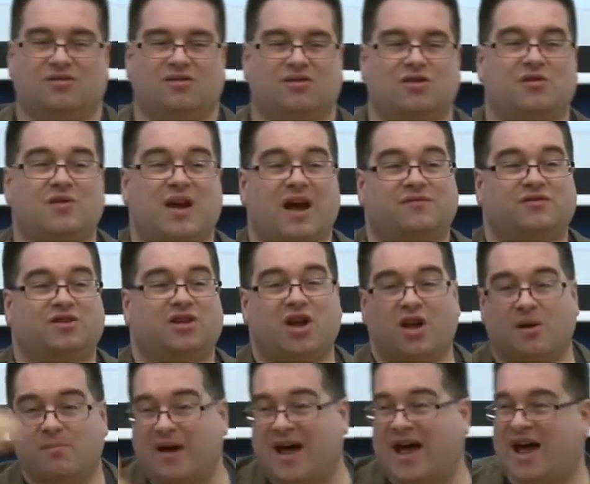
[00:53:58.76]
you have to
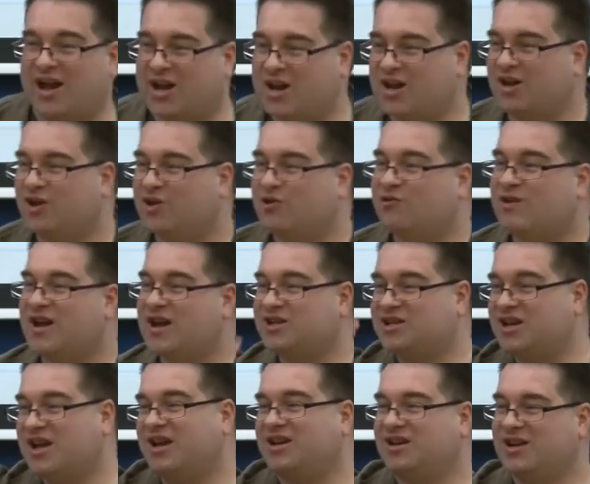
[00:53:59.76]
go back and correct
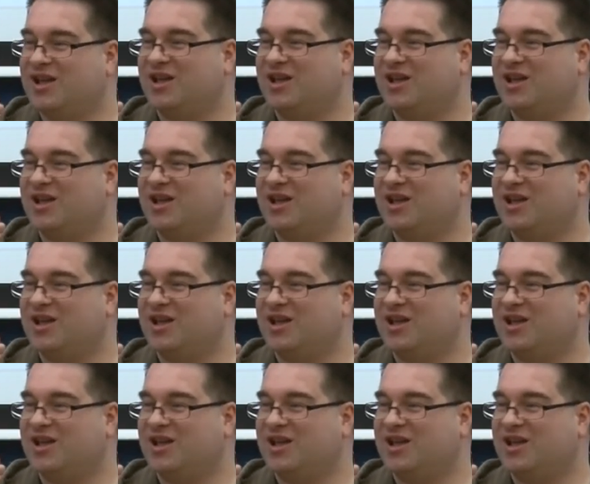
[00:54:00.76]
it.